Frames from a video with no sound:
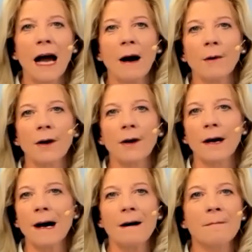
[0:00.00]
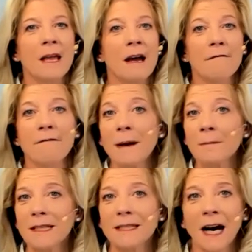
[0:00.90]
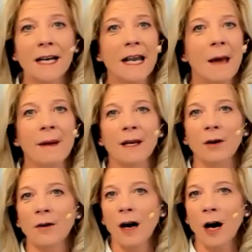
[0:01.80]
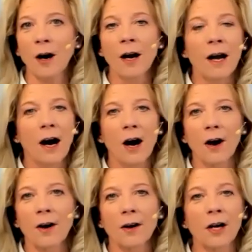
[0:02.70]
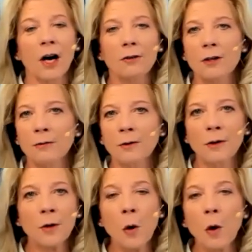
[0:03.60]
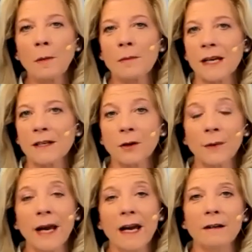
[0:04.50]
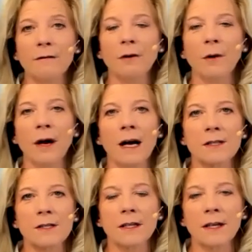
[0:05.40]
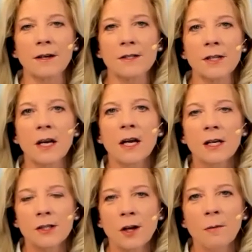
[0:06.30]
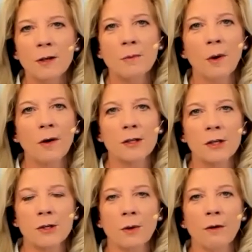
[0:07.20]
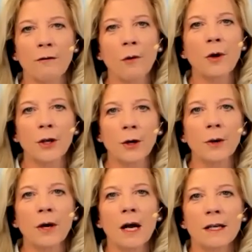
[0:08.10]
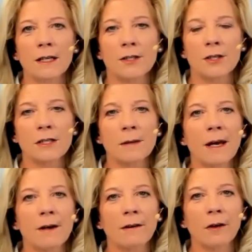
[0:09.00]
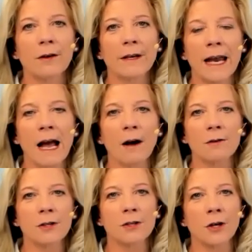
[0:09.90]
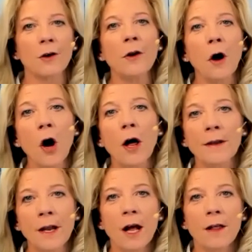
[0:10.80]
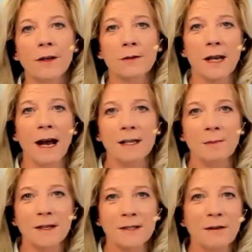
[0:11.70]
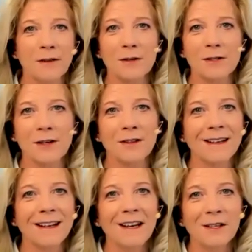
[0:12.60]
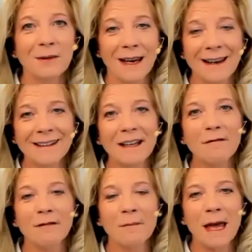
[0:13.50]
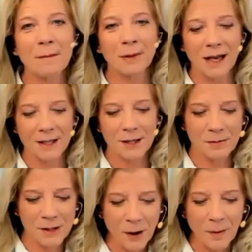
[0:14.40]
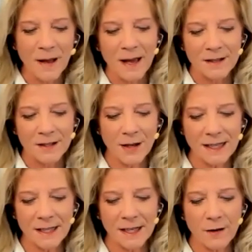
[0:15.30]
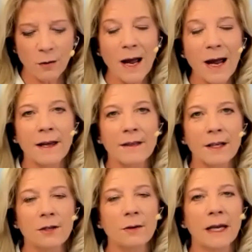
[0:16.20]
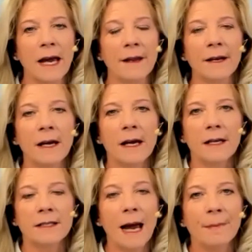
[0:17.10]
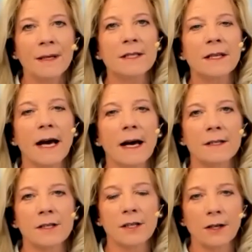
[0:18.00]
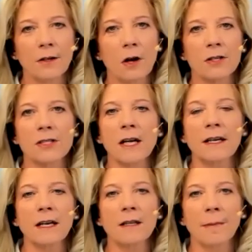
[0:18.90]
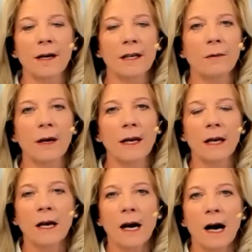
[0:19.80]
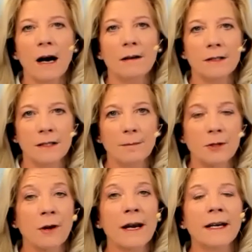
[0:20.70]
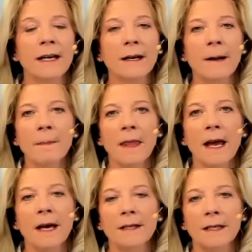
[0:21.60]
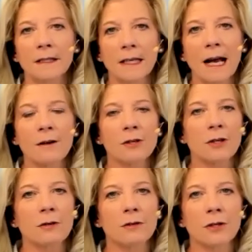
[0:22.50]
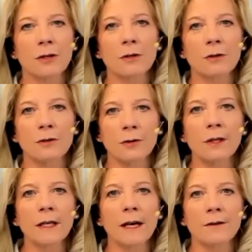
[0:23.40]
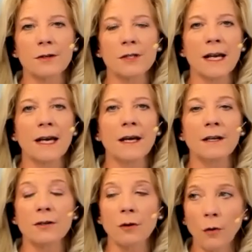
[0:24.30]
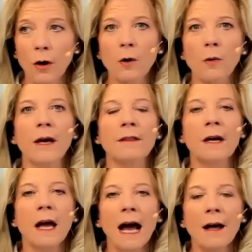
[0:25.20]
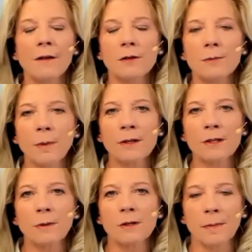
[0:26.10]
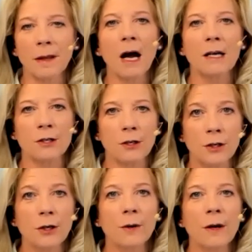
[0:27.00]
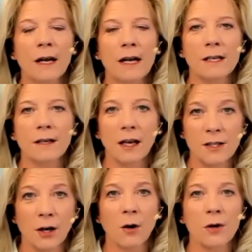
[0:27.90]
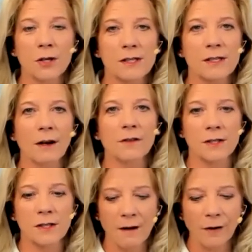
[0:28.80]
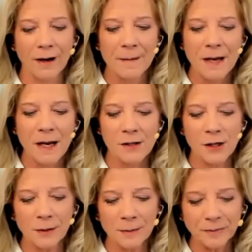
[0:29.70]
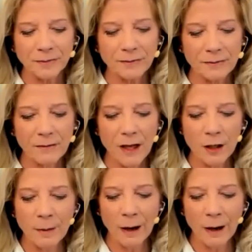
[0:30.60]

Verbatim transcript: our uh, family dynamic or our our cultural norms had created for us, that there is so much more in store for you. It's just a matter of learning how to turn on those aspects of you so that you can live from that place. So, so that's another way that you can tap into that. It's a year long study, the Body Awake uh, deep training, and it allows you to truly understand and to work with how those principles apply to you. It's a, it's a course in self discovery. So, you